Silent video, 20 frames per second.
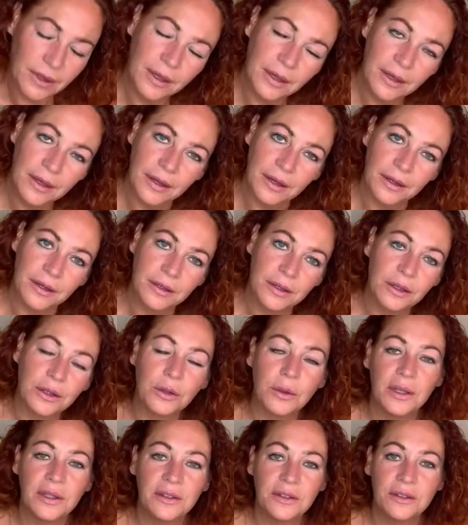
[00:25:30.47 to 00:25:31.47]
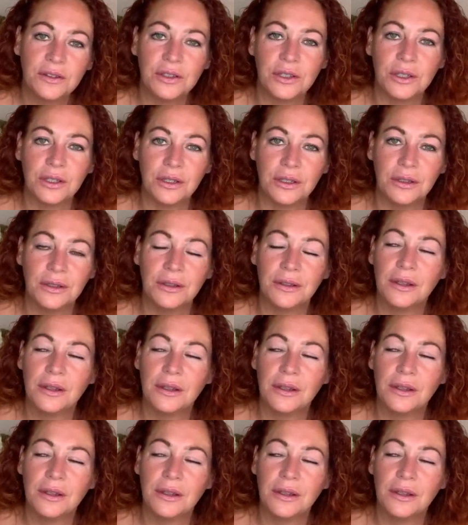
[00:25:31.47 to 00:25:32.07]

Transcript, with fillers: Ah, good question.